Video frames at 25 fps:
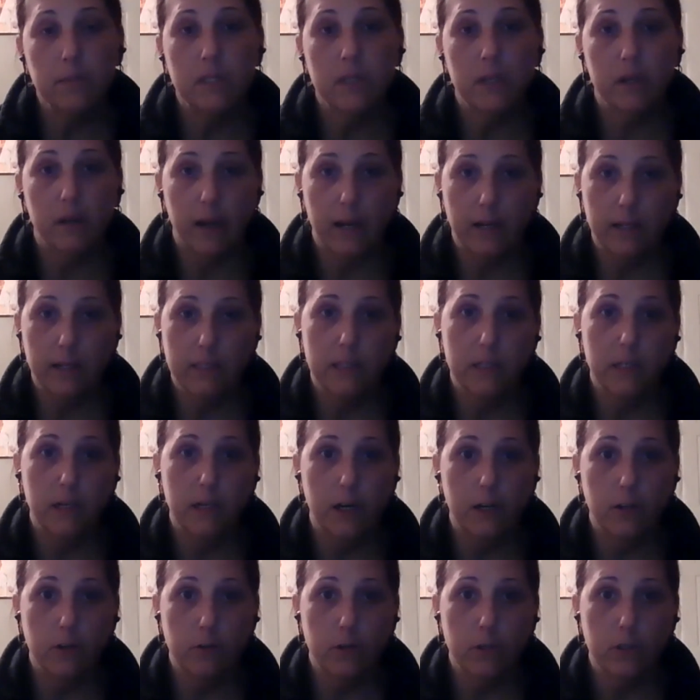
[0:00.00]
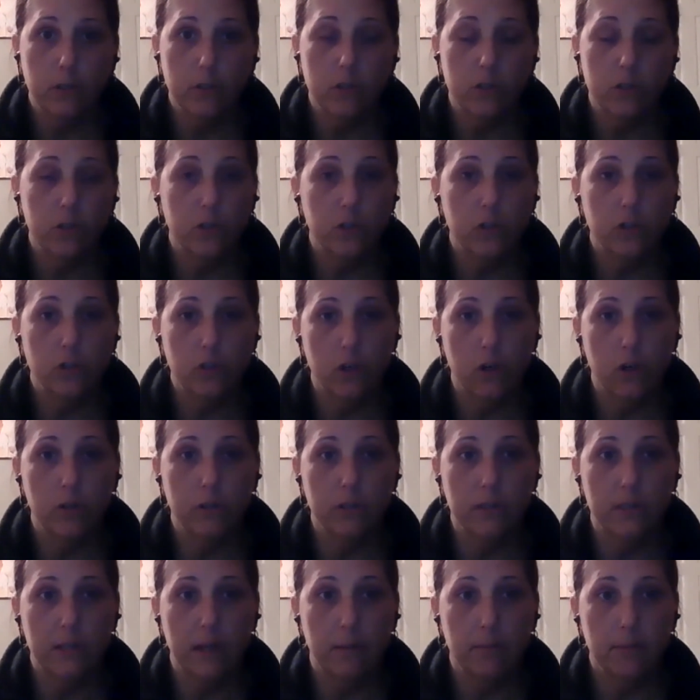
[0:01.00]
to 1900, so your start
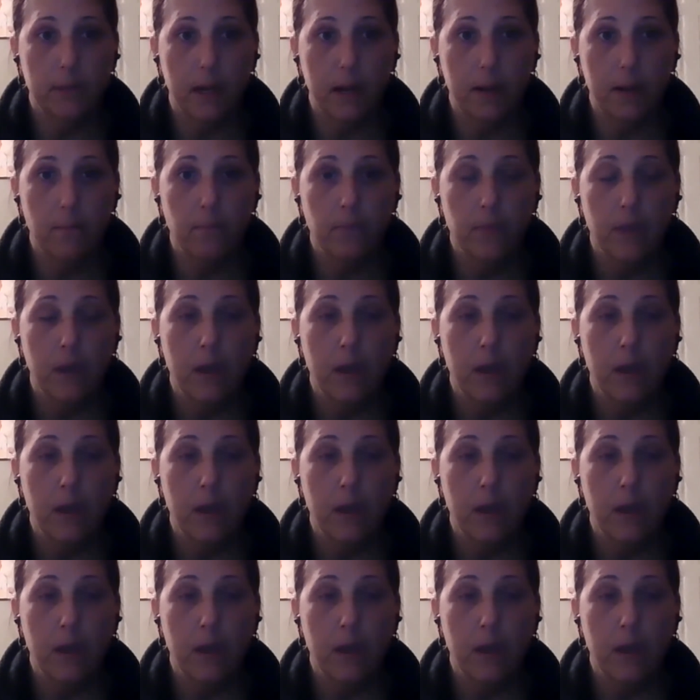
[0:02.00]
and stop time.